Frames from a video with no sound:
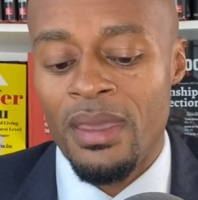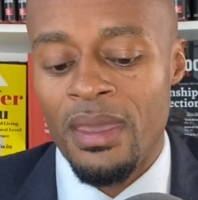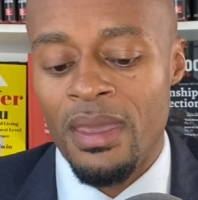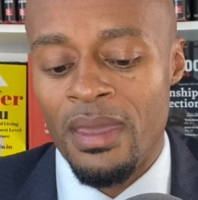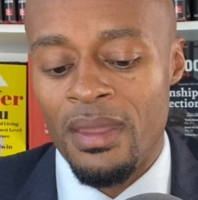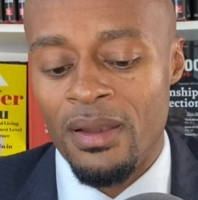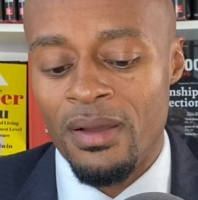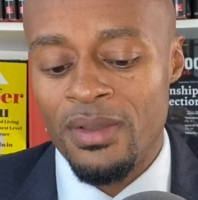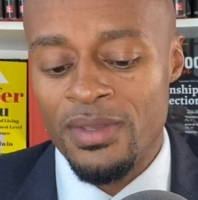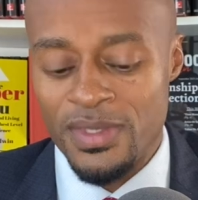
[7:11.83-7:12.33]

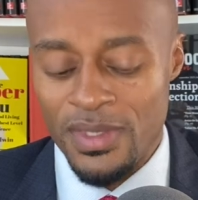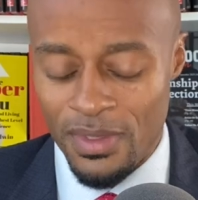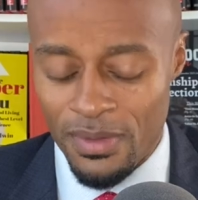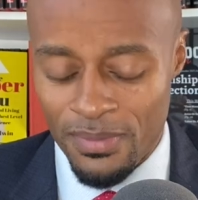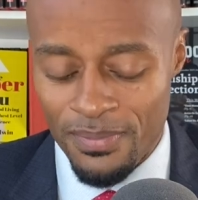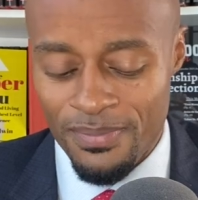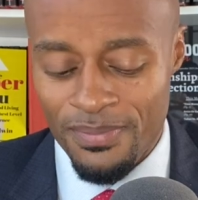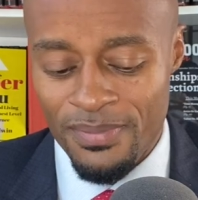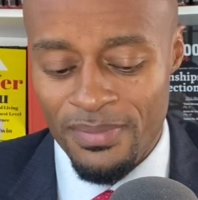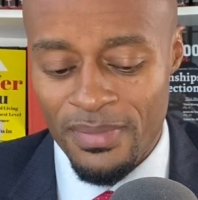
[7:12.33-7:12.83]
And
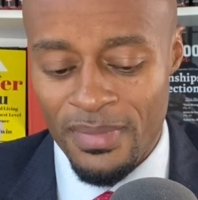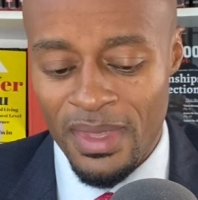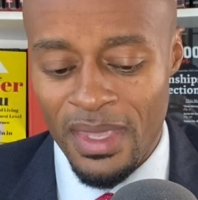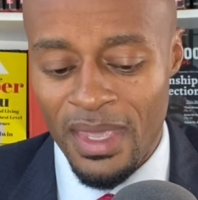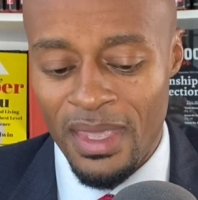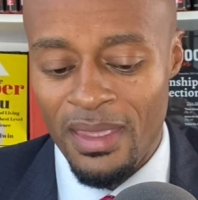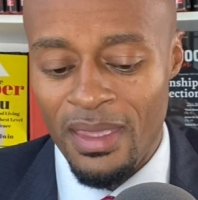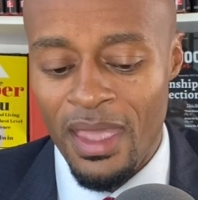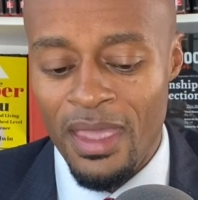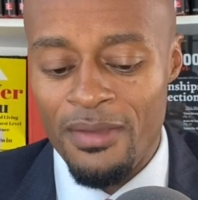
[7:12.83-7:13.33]
also,
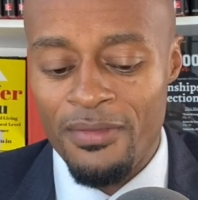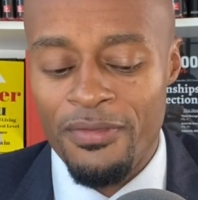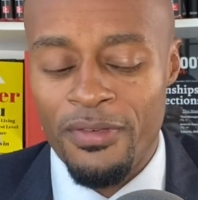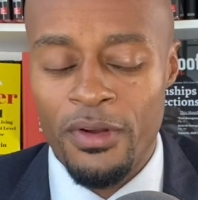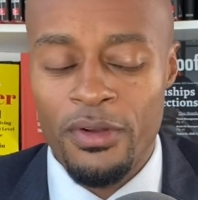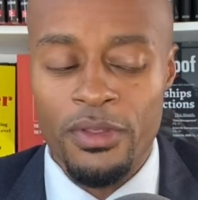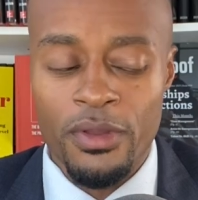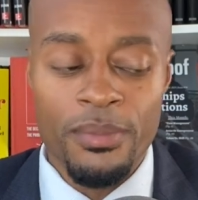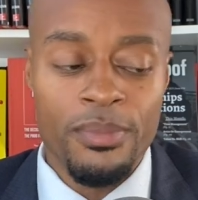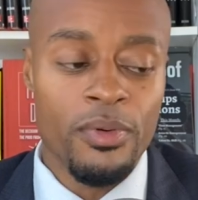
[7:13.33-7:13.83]
a
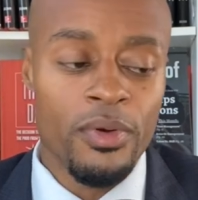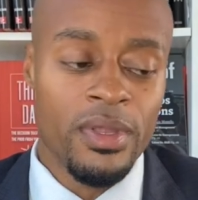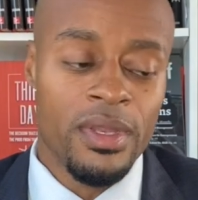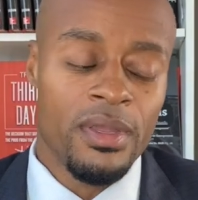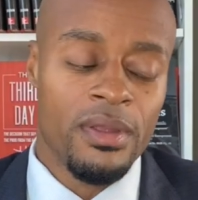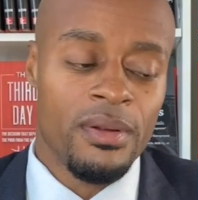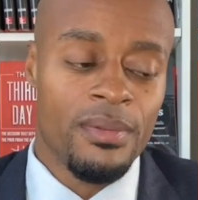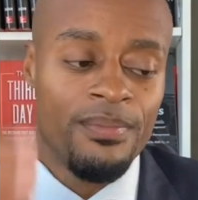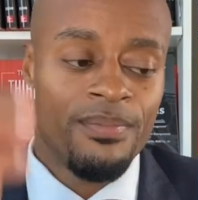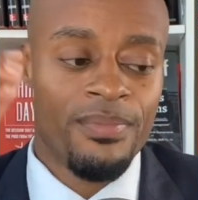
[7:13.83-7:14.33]
further point
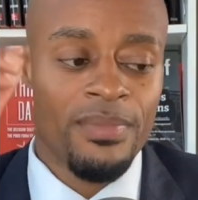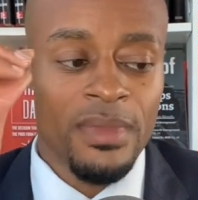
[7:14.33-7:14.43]
here,